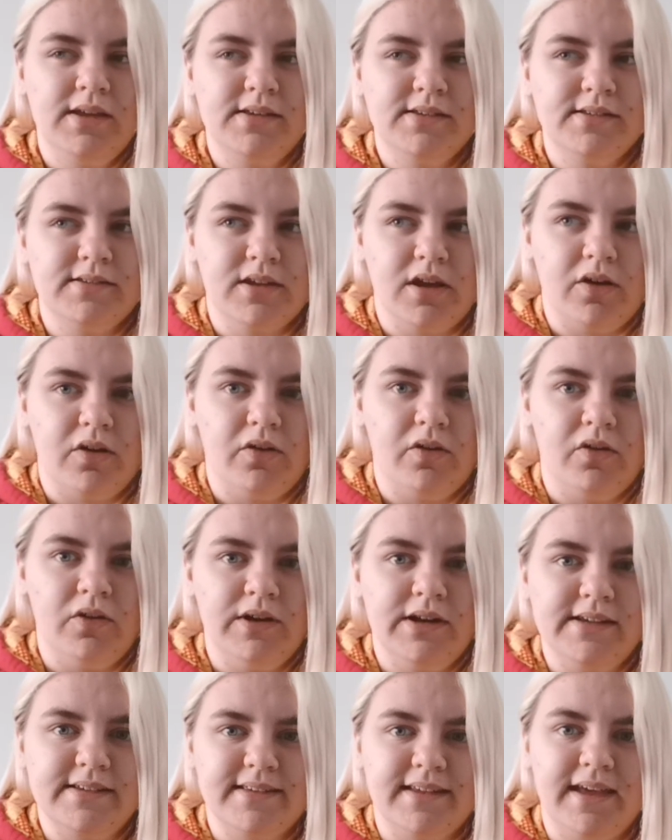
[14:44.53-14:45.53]
So
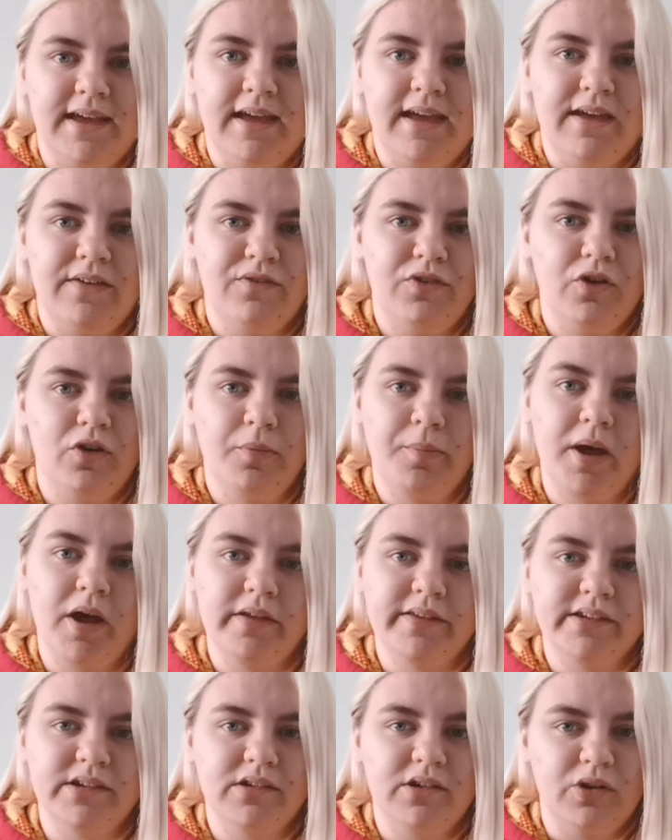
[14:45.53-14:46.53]
honestly, if you're a
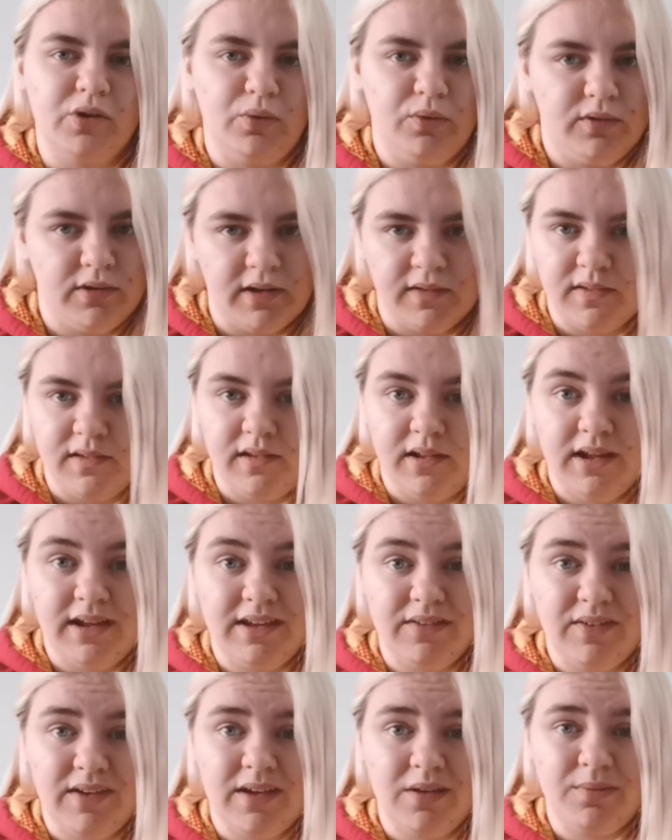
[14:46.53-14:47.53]
person who doesn't like
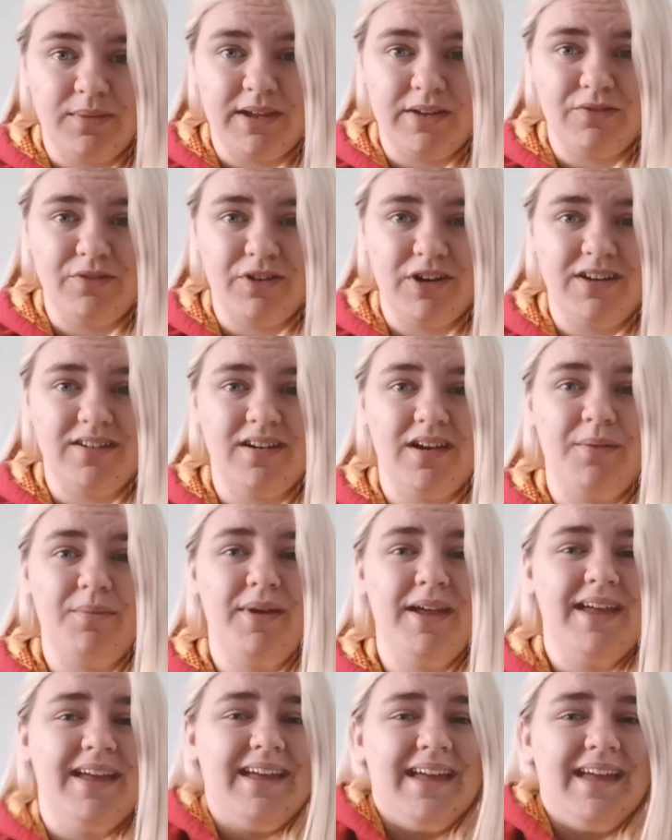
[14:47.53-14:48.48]
giving up their free time,